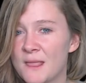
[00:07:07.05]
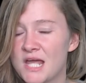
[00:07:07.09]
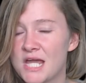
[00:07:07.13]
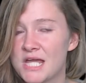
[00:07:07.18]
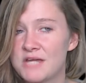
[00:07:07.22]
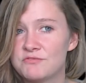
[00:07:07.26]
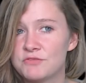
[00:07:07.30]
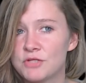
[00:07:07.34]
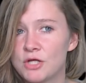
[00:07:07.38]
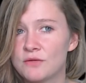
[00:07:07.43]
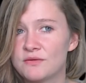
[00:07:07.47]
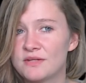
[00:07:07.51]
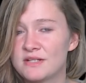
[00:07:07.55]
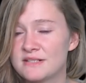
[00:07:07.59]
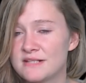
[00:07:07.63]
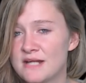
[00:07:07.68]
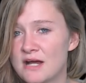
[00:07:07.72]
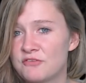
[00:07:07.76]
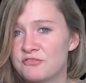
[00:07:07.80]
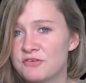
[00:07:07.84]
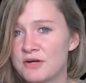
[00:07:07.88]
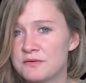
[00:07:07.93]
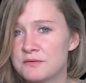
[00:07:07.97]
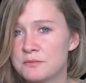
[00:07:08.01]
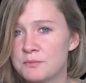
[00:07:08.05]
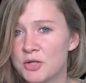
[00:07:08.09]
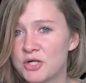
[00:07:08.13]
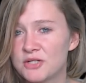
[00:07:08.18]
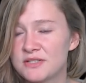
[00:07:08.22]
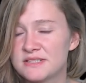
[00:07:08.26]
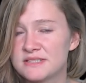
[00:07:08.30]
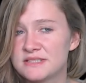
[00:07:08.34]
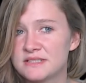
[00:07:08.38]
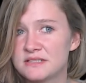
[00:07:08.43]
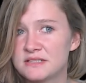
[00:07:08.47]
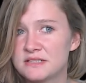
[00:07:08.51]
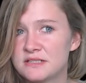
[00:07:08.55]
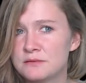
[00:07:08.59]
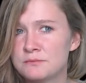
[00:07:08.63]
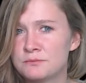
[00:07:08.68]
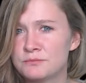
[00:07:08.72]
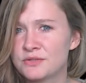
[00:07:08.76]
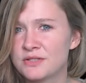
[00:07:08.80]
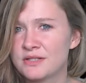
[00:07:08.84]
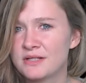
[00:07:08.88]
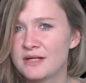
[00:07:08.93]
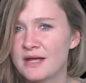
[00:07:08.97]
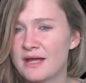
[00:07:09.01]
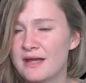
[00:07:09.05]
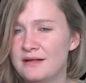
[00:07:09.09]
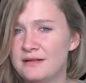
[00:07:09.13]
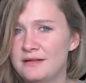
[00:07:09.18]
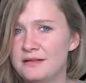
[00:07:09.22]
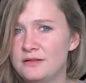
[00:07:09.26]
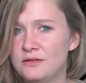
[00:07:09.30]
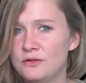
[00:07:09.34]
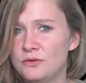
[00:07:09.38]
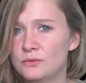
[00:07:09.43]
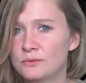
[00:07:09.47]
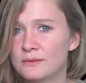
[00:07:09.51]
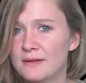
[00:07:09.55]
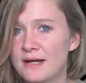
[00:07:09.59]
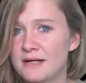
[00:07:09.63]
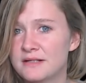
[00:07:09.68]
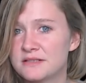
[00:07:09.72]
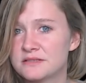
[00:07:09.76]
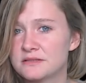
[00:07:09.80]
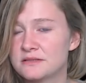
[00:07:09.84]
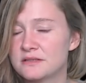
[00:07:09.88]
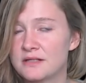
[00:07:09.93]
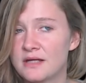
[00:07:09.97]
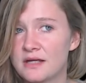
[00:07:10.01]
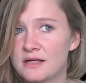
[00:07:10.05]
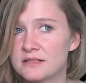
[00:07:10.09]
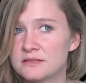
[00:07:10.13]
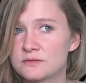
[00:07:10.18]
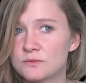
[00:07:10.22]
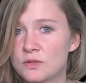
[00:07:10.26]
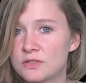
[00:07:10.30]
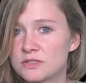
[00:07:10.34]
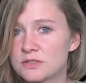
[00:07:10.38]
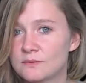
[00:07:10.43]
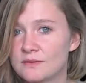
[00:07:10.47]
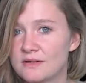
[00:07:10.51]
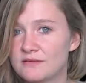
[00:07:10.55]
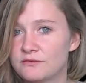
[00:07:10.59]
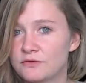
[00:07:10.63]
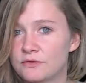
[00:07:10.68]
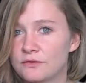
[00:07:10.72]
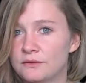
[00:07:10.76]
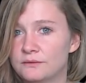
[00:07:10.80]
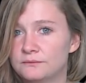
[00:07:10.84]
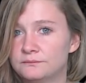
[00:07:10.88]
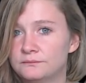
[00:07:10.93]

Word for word: Even though they'd now found the bodies, it didn't bring any new light to the case whatsoever.